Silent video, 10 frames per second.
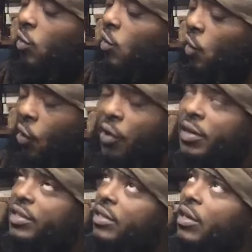
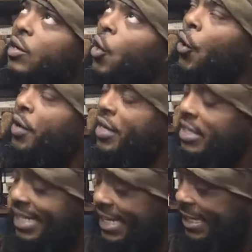
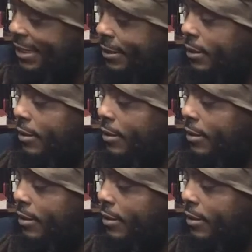courteousness,